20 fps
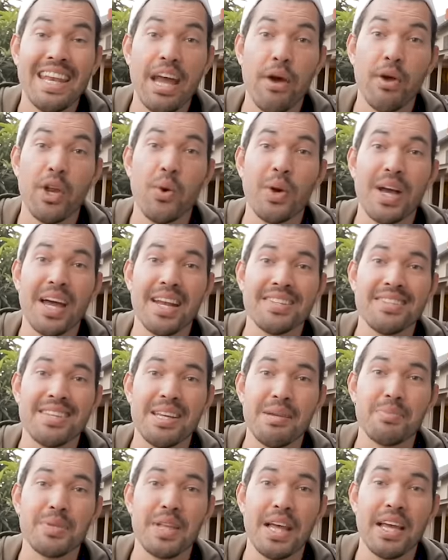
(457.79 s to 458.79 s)
Now, I know it kind of
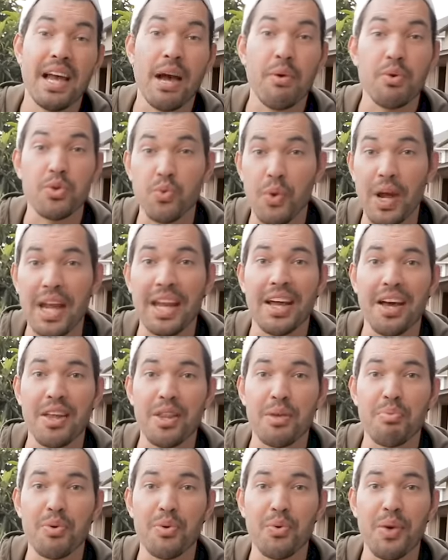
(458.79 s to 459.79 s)
seems like I was raining on
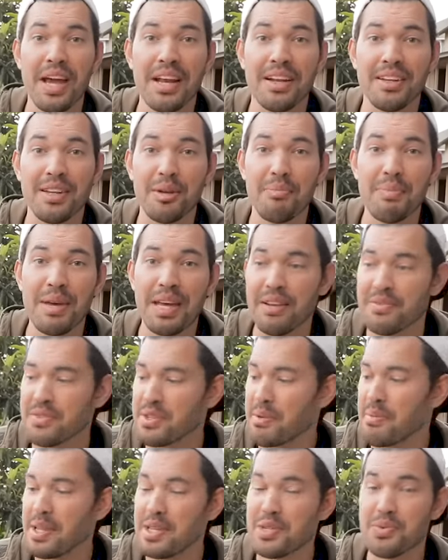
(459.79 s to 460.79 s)
the parade a little bit of
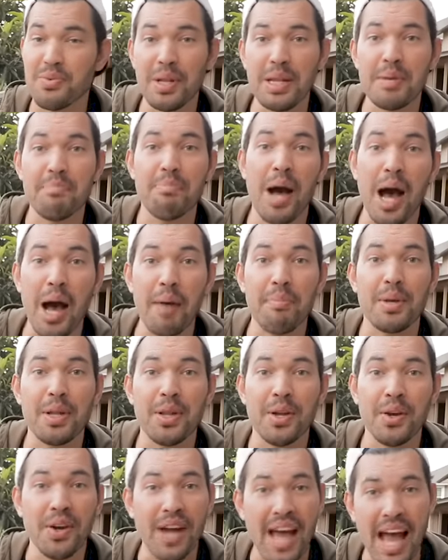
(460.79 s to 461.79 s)
some of these really
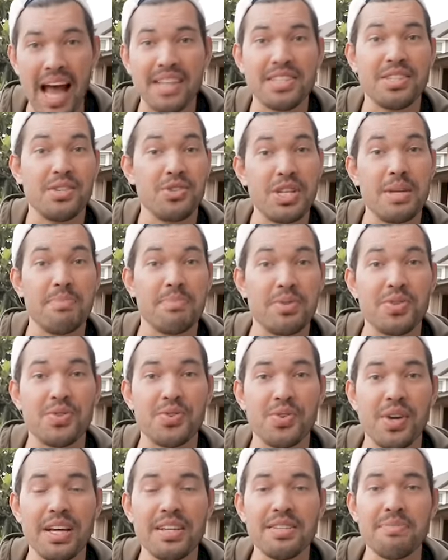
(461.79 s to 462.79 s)
popular hacks and tips and
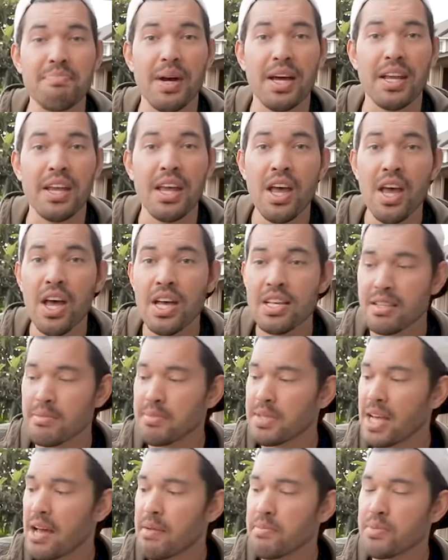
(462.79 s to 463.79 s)
tricks, but
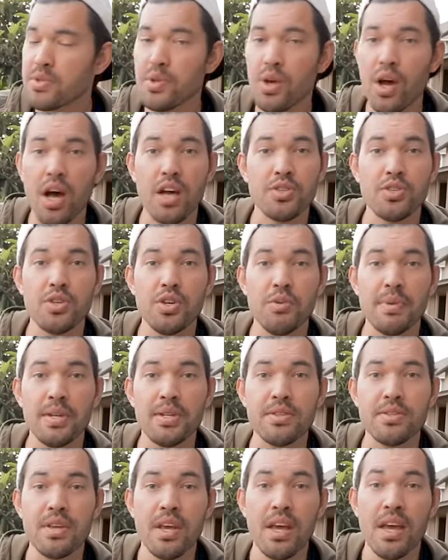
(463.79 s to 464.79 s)
sometimes us
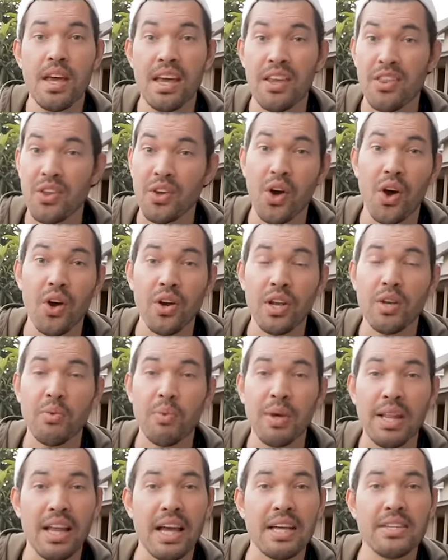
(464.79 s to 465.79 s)
humans in the garden,
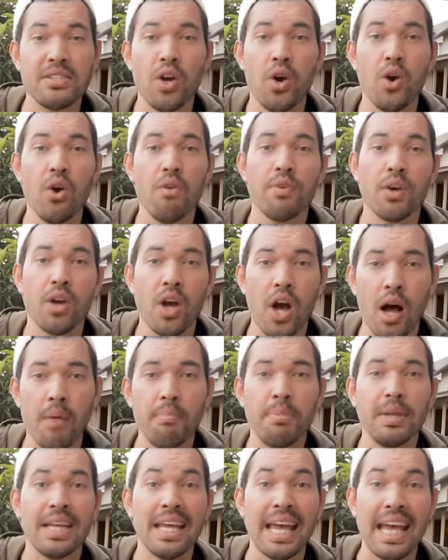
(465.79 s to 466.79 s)
we like to
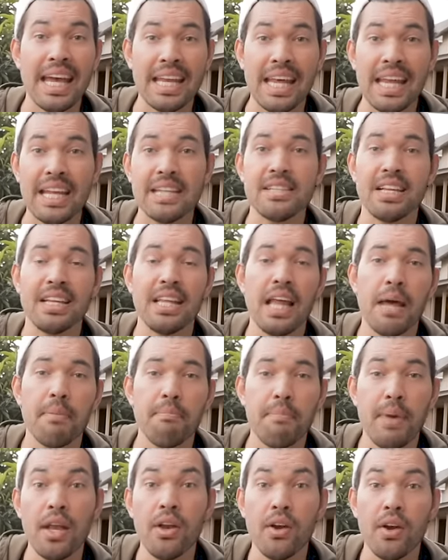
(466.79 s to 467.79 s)
overcomplicate, and it's a
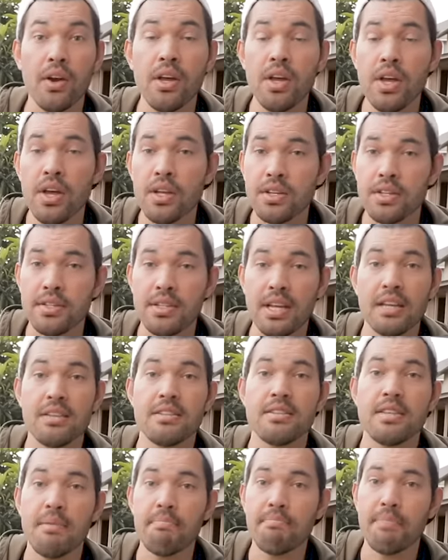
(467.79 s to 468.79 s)
lot better to take a
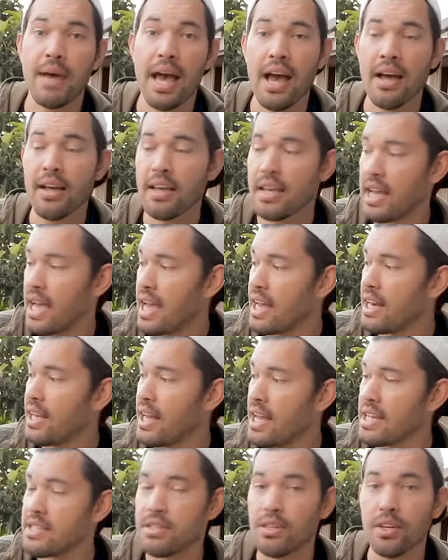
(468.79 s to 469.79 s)
step back,
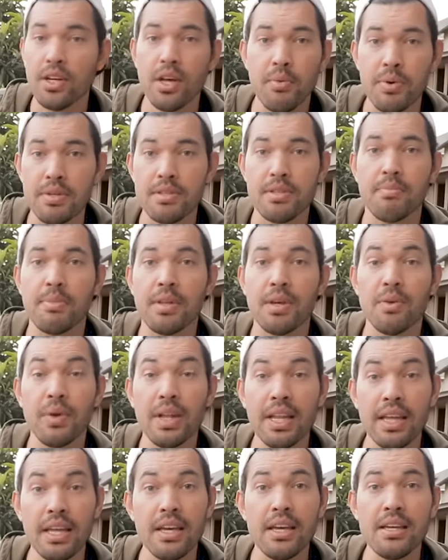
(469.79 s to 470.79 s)
analyze, look at what something
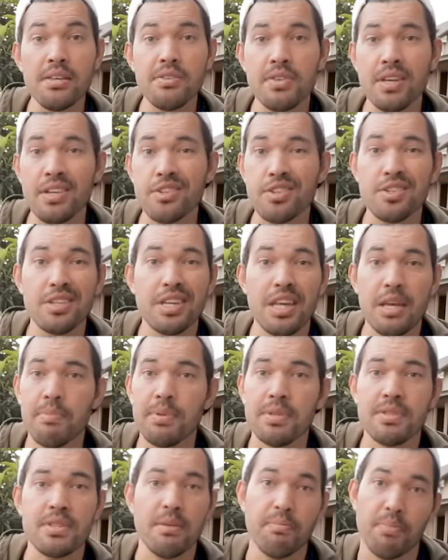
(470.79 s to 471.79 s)
really is, and just keep
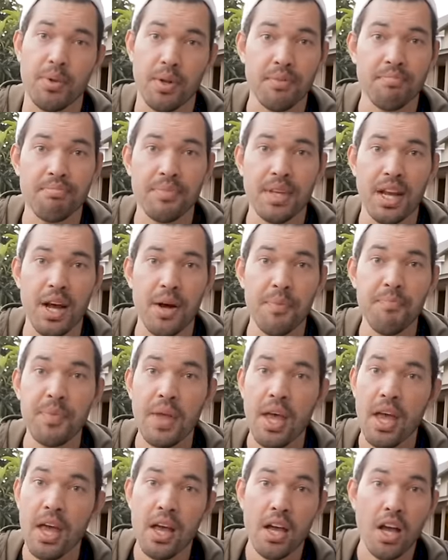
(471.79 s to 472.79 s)
it simple, you know?
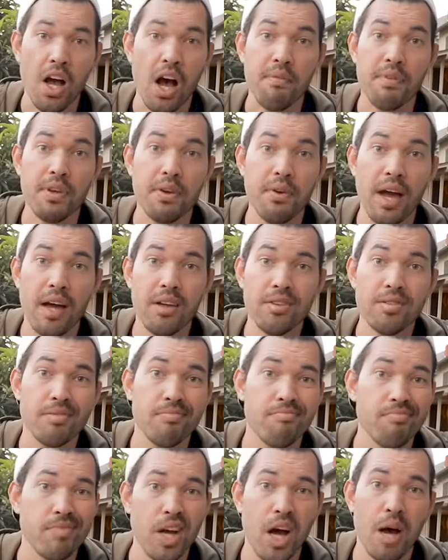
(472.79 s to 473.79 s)
Coffee grounds,
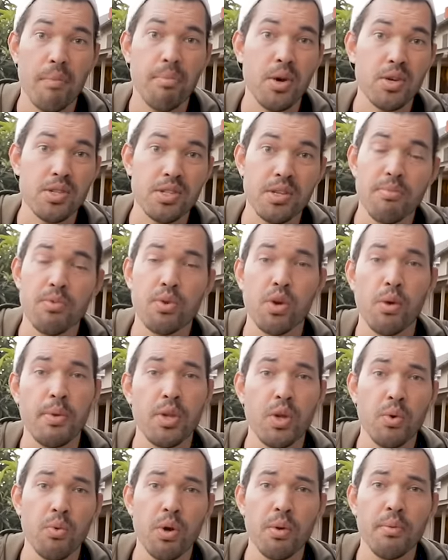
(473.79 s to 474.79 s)
compost them, throw them
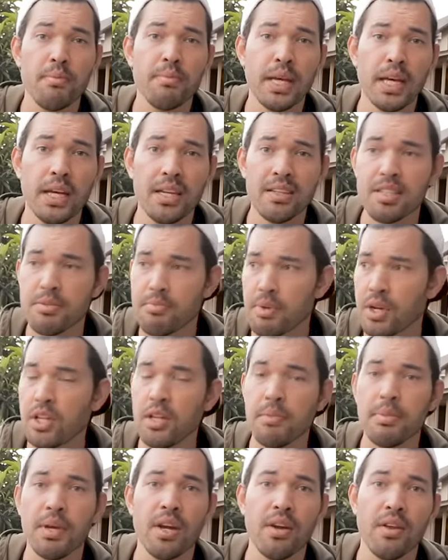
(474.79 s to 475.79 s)
in your worm bin,
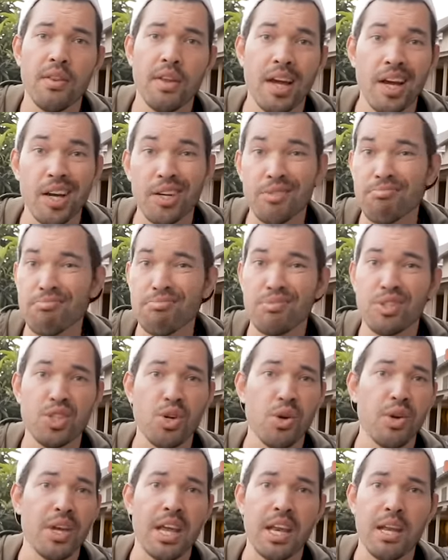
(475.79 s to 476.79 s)
sprinkle them here and there.
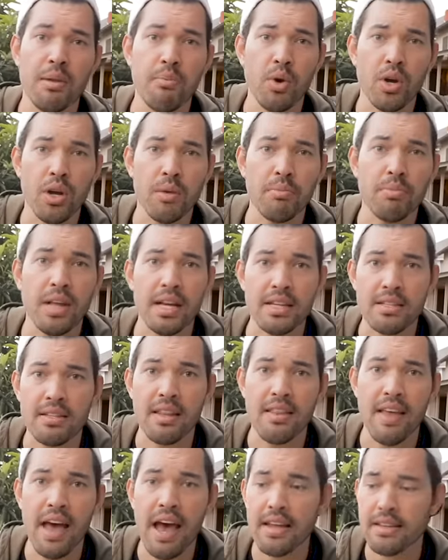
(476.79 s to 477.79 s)
Don't get any more complex
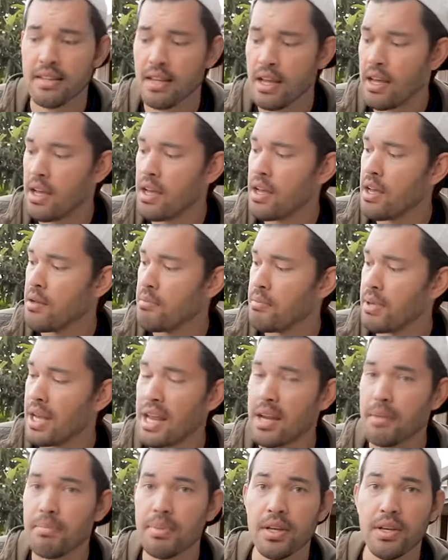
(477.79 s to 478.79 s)
than that.
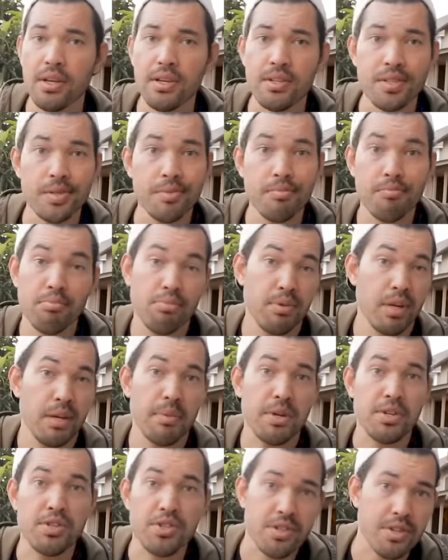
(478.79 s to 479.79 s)
Banana peels, pretty
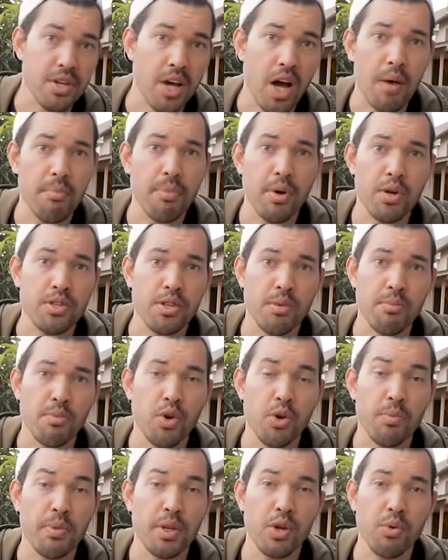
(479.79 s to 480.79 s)
much just compost them,
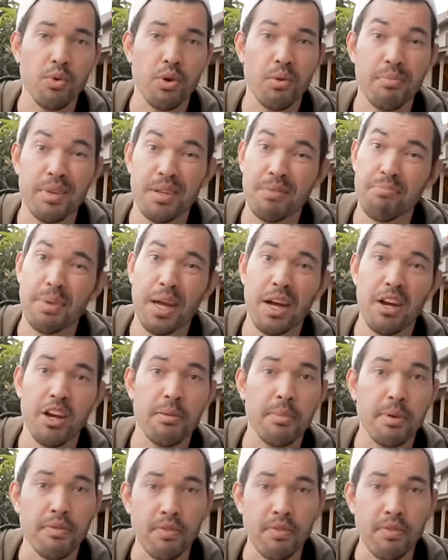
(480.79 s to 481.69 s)
throw them in your worm bin, bury them